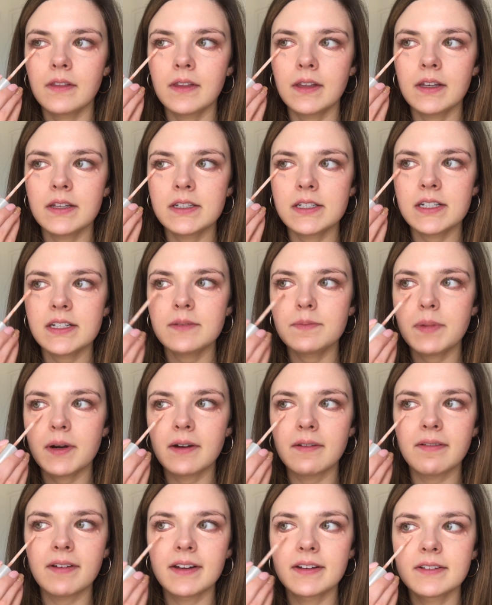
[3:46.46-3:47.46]
it's just
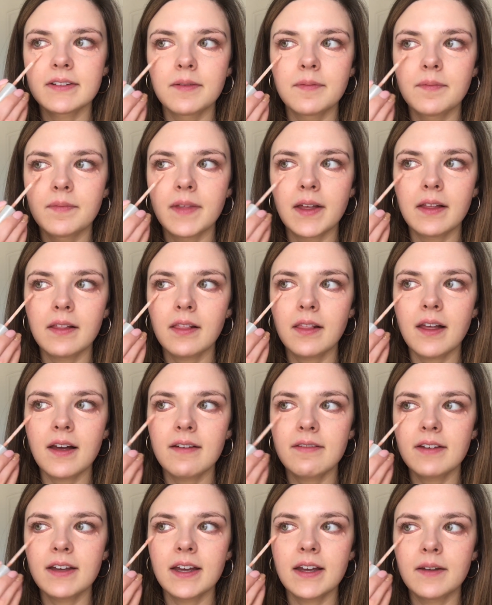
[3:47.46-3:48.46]
perfect. I
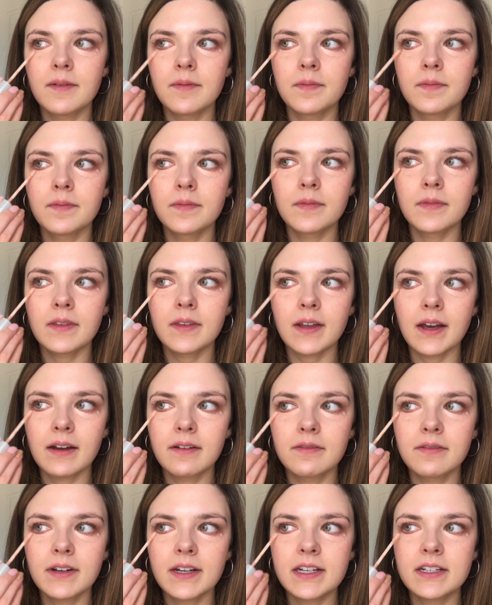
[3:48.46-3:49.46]
love it. I
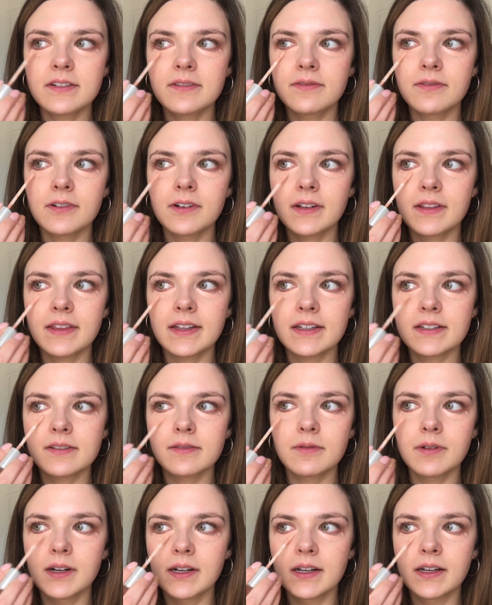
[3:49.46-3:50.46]
reach for this
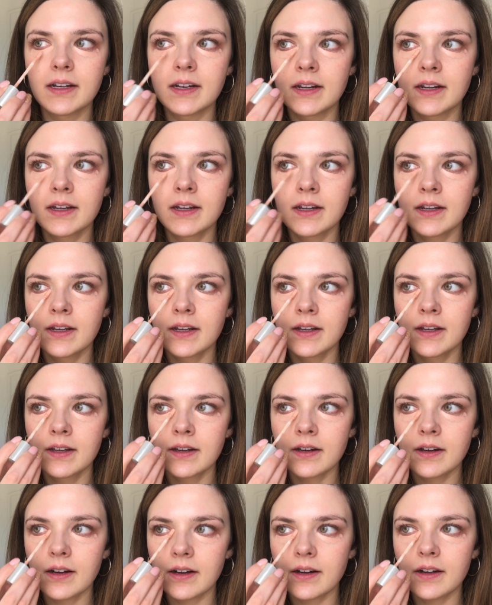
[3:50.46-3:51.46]
one
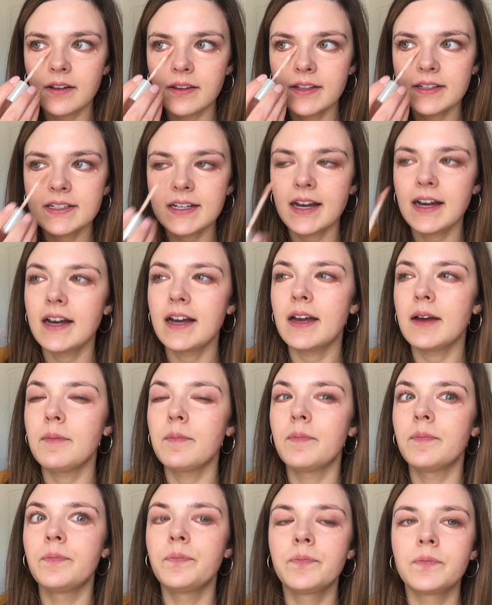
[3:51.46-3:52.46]
all the
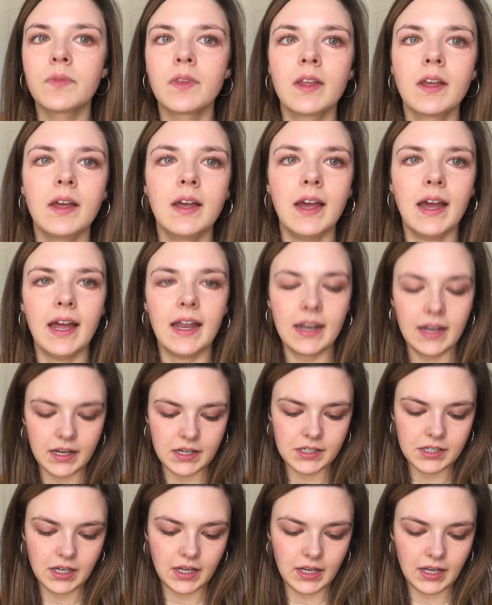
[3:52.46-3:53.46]
time and
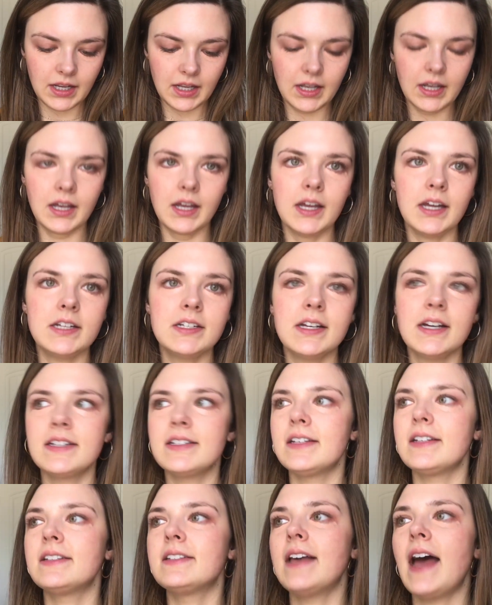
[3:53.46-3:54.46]
it it does
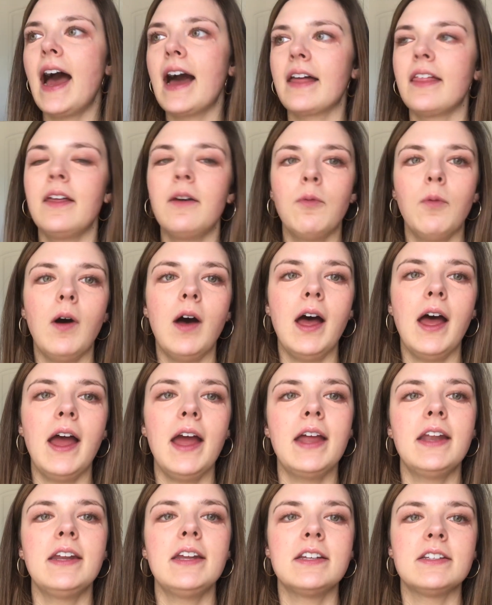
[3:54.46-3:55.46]
exactly what
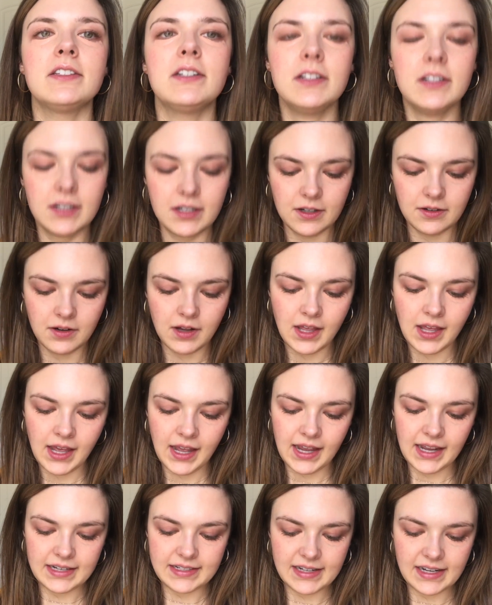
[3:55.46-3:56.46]
it needs to do.
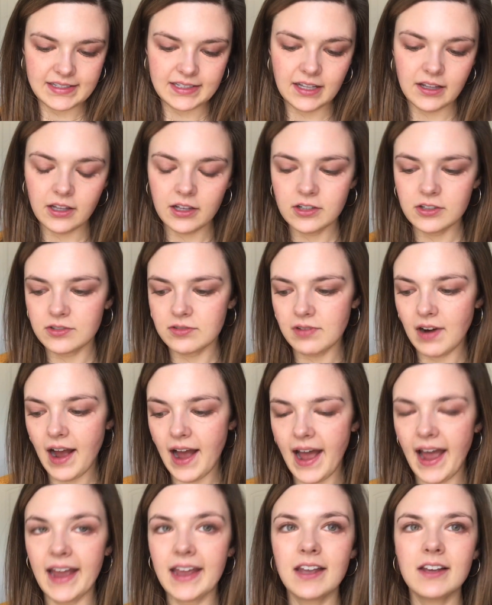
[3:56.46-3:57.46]
It doesn't look
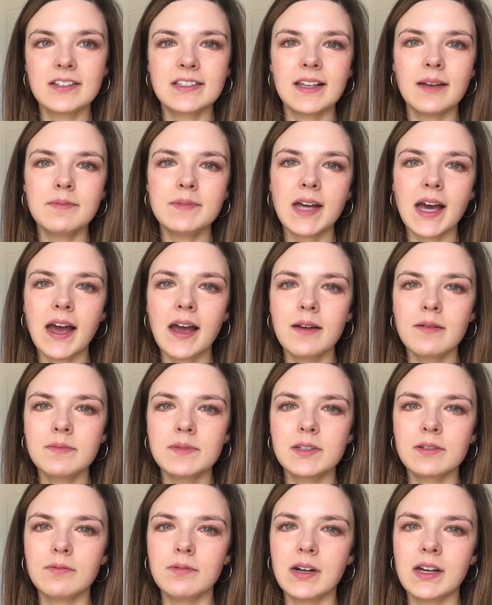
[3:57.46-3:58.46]
dry.
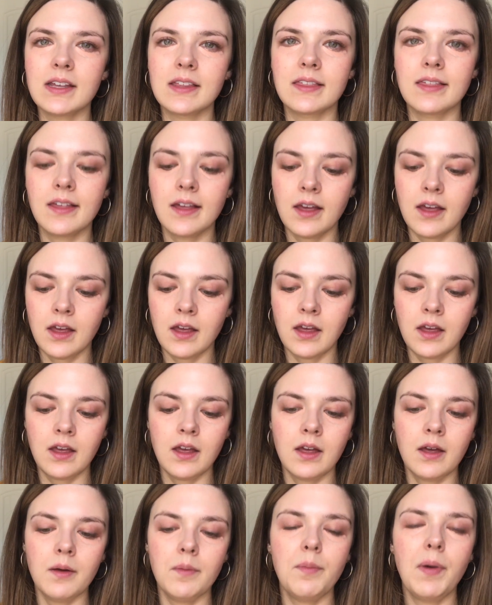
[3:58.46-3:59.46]
Sometimes with
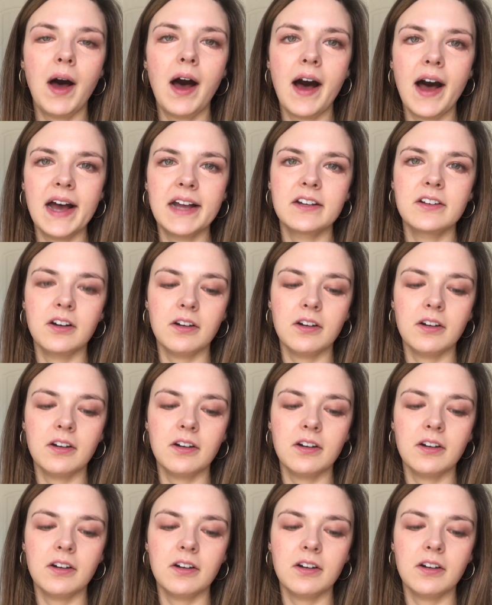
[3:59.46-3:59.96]
pot